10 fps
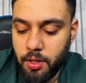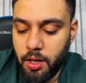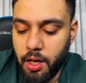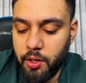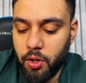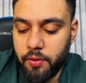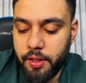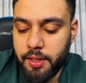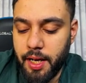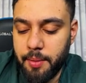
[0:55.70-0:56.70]
A lot of the
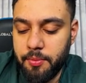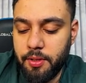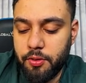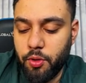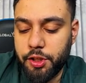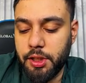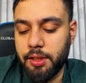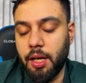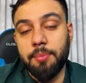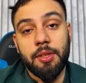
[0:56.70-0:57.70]
times this question
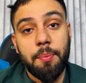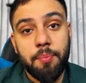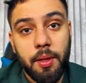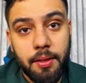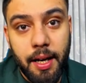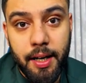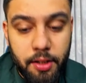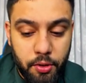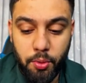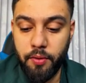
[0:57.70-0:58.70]
comes up that
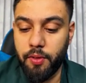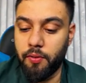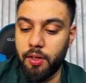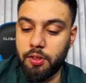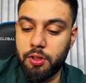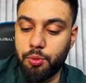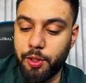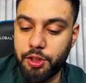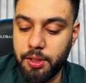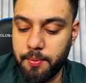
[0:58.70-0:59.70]
you have given a
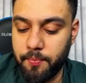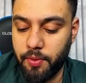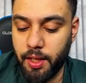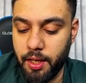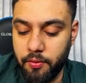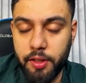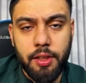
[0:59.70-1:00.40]
situation in which